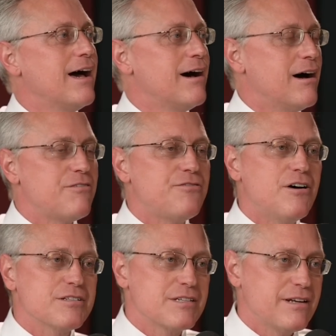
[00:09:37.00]
a
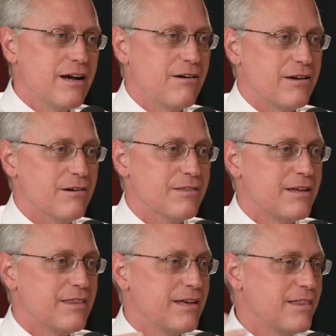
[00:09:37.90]
false scenario.
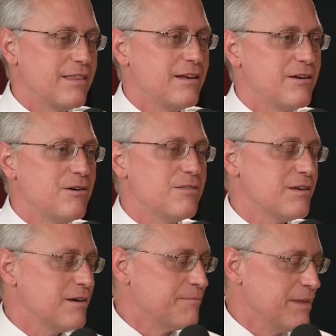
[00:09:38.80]
They know
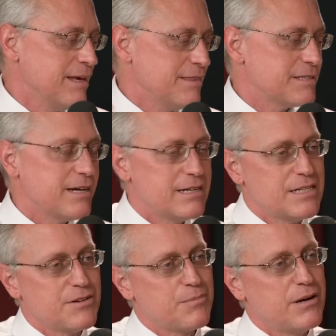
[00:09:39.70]
the
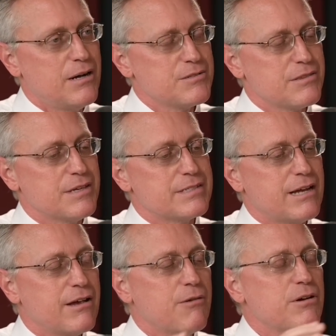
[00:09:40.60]
scientific problems with this.
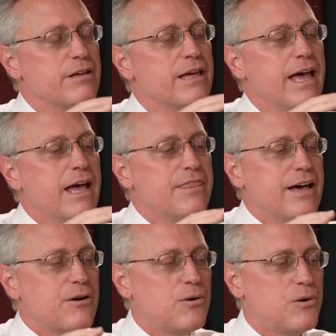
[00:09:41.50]
And really,
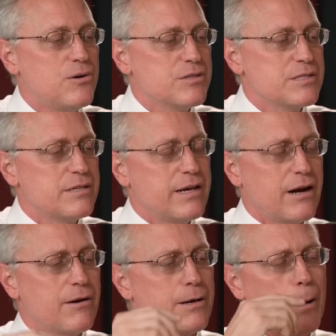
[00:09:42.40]
that whole
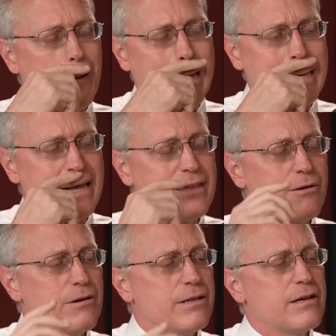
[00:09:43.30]
scenario, and that
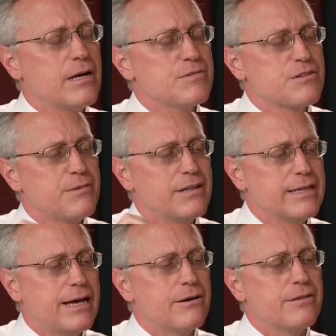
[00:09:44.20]
really comes from a
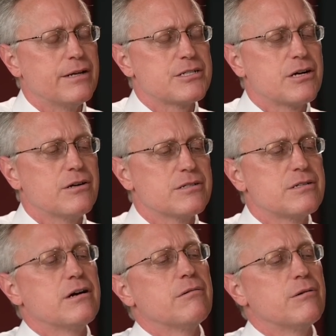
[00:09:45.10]
letter that Charles
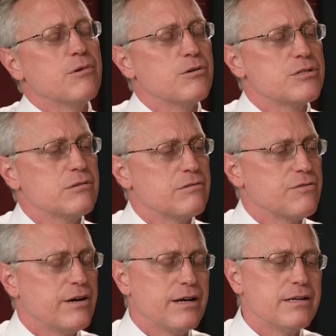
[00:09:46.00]
Darwin wrote to a
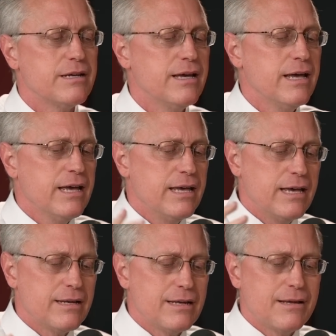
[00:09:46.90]
friend.
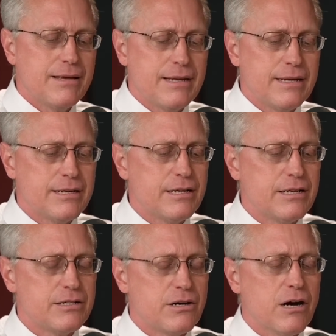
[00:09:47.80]
Really? And
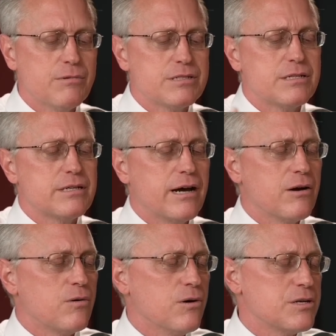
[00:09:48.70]
in Darwin's
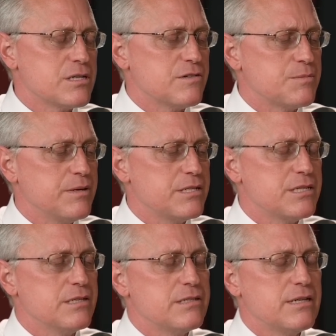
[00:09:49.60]
entire Origin of
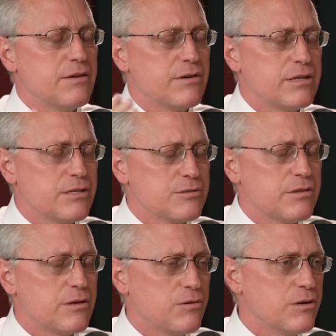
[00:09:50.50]
Species, he never deals
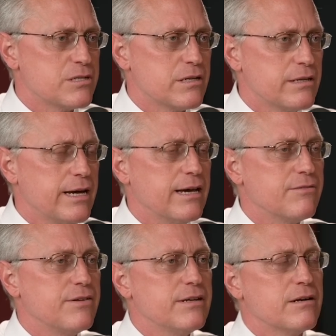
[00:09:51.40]
with the origin of
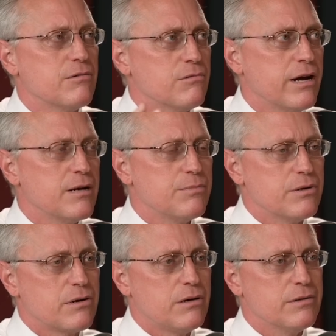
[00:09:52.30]
life. He didn't write a
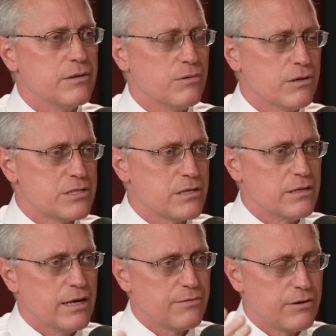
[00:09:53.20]
book called The Origin of
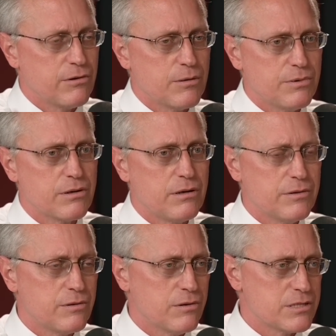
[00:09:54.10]
Life. He wrote a book
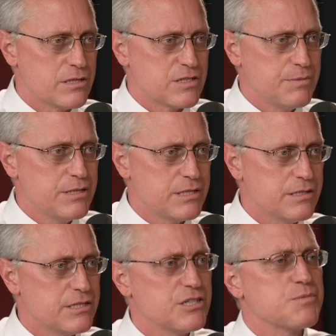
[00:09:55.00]
called The Origin of
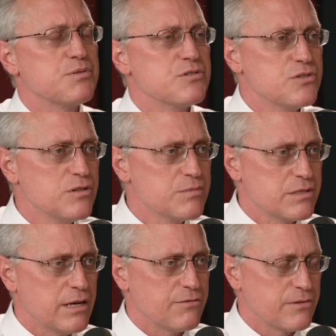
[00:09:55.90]
Species. He just
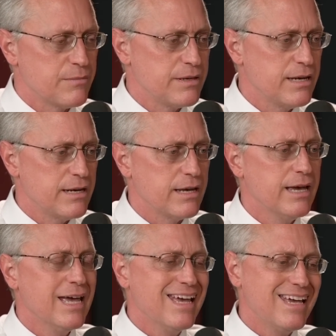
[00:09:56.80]
presumes life from the beginning.
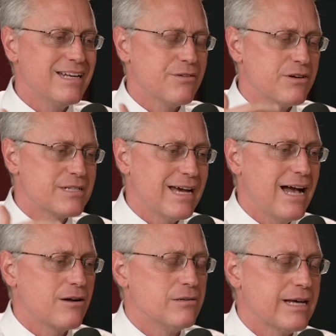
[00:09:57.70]
He never
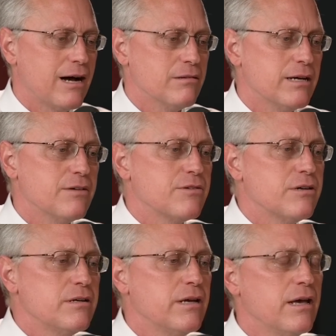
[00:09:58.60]
tackled how life
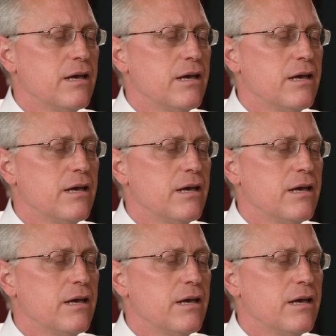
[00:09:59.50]
could